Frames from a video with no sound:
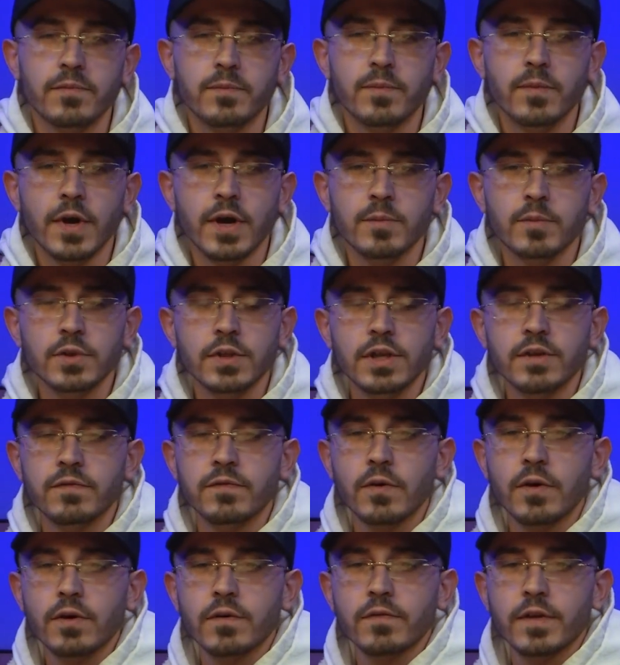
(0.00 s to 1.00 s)
I believe
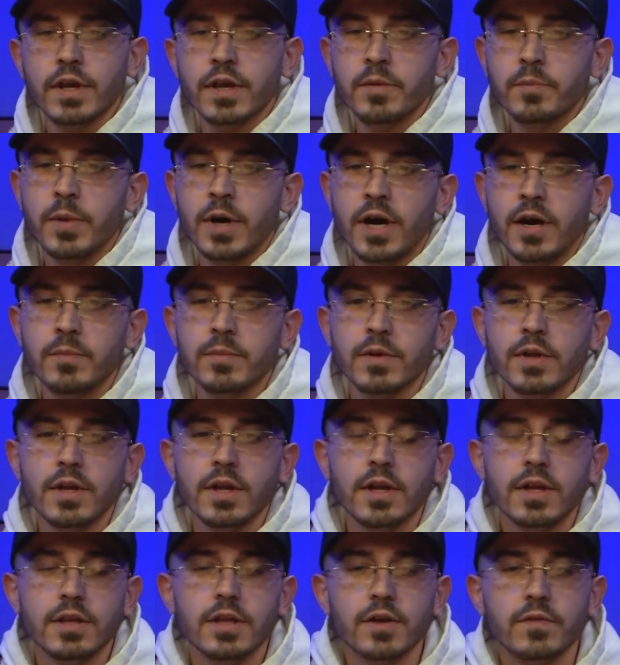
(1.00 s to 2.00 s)
Fall River hip hop
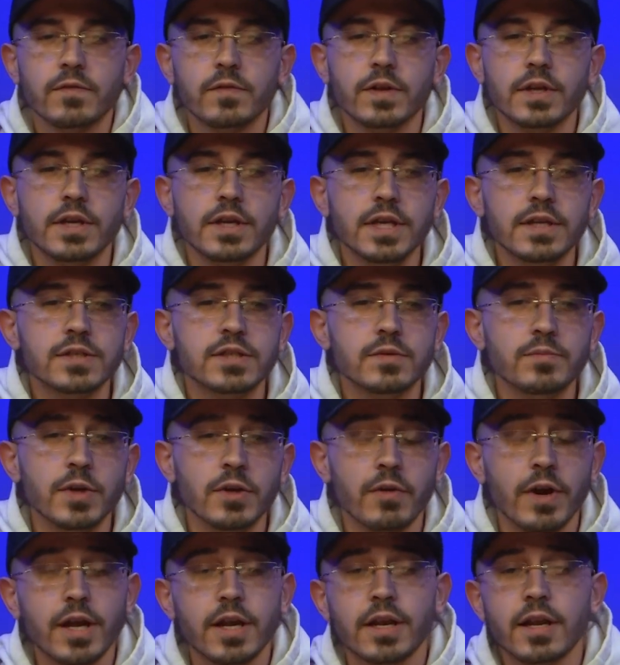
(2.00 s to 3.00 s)
definitely needs to be
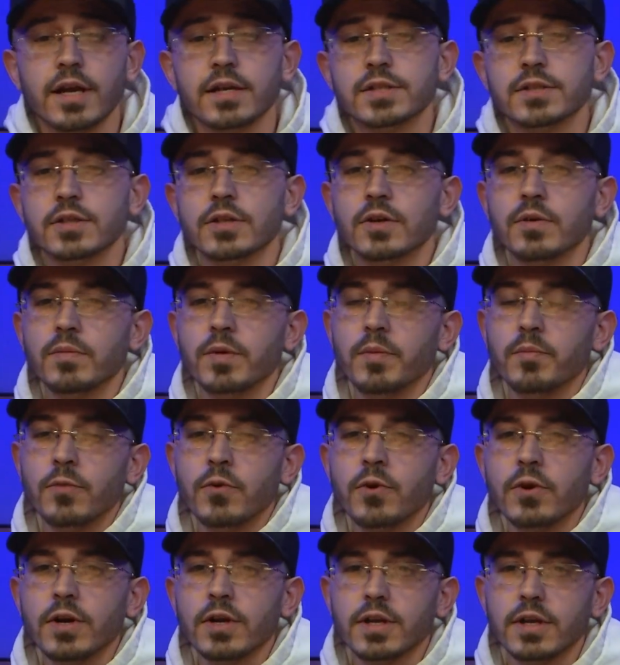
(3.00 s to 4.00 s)
recognized a little bit
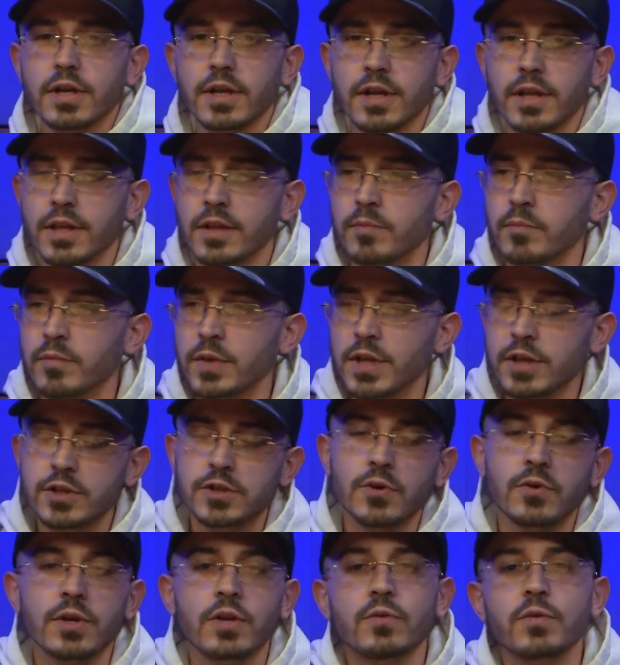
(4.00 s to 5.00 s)
more, and me and
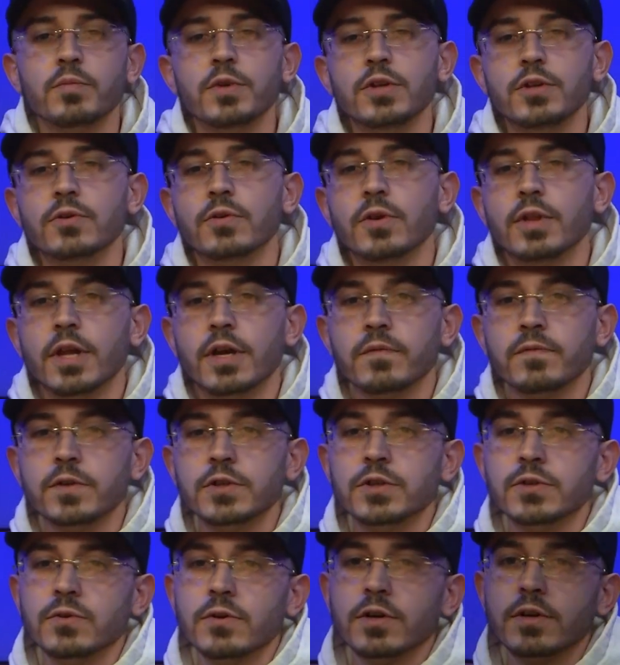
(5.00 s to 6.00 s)
Jody will be doing that for
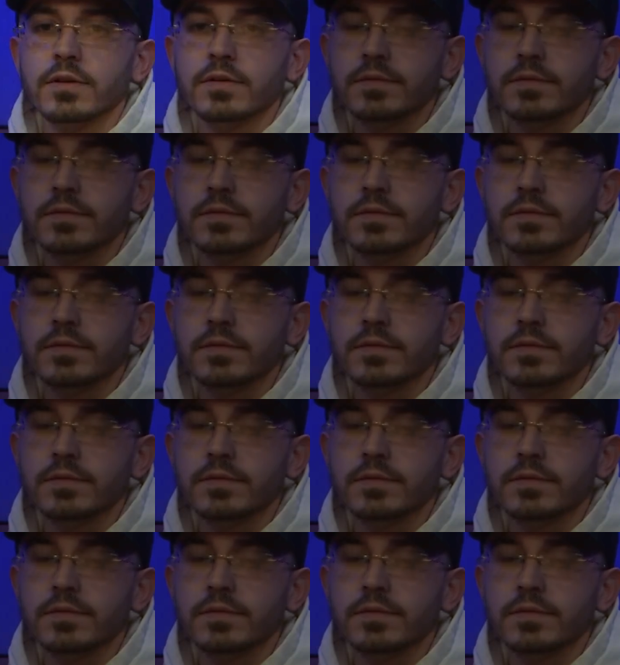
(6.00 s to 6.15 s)
sure.